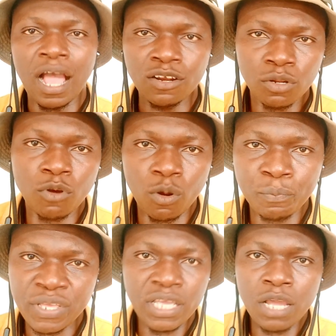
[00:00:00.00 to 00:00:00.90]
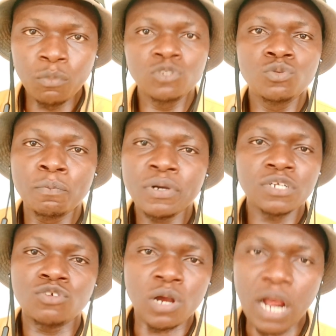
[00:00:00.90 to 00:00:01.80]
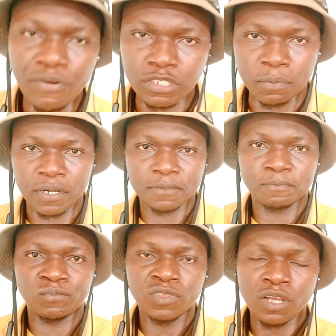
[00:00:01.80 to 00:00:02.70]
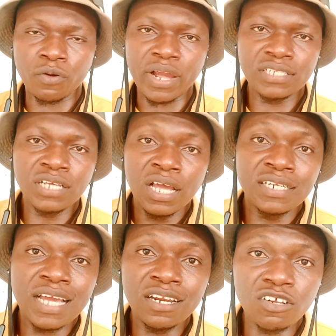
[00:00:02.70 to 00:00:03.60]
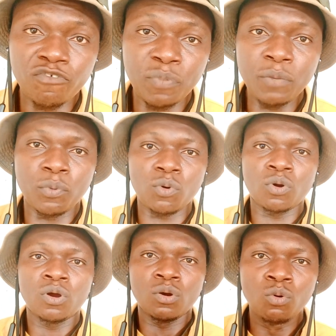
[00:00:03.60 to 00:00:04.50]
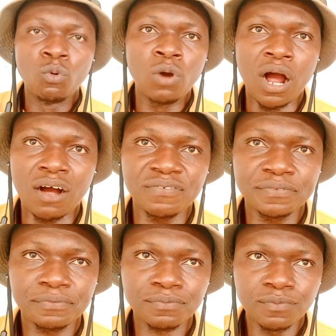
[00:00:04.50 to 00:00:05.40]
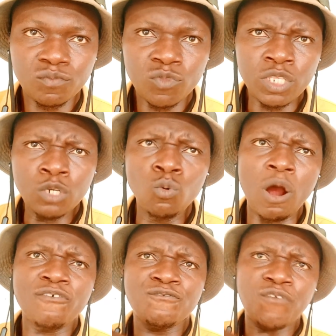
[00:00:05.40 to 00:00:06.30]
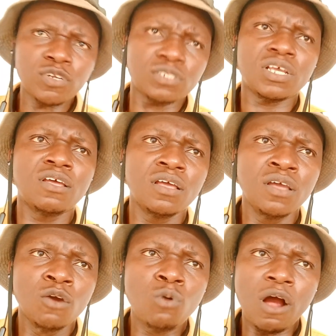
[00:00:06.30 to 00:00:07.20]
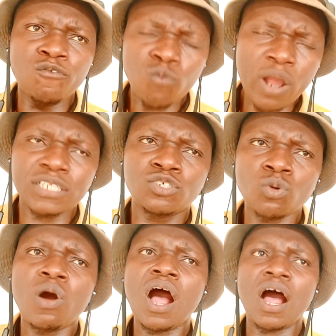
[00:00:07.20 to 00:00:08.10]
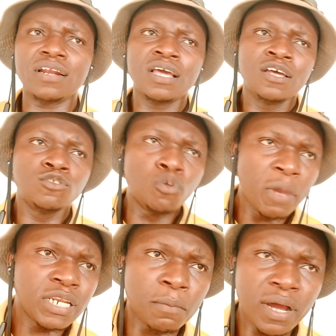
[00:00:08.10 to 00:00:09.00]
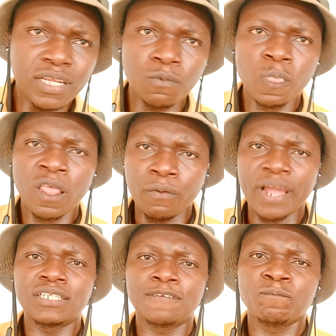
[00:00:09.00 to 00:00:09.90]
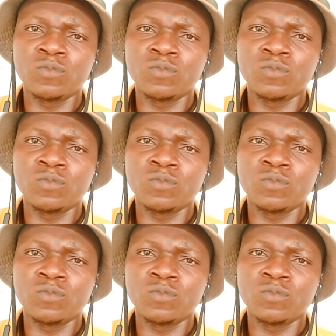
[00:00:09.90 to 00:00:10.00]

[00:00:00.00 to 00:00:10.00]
and be able to build your charisma. Alright. There are a lot of people who have worked so hard to make the money, right?